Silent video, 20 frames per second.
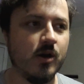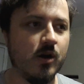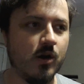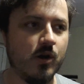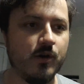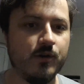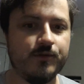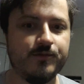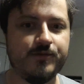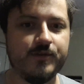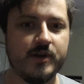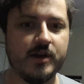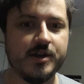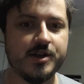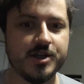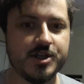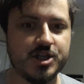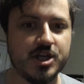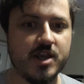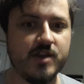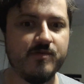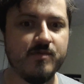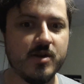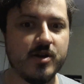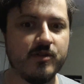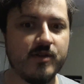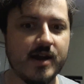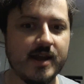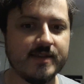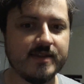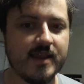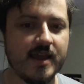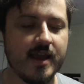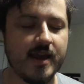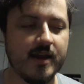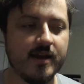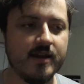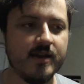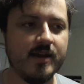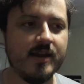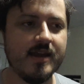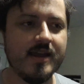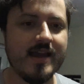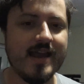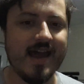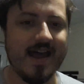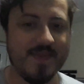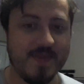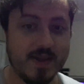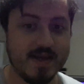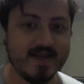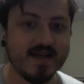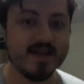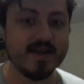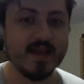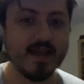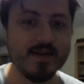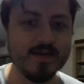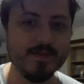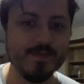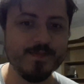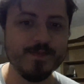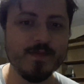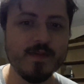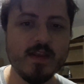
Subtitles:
of an achievement right there. And they did it.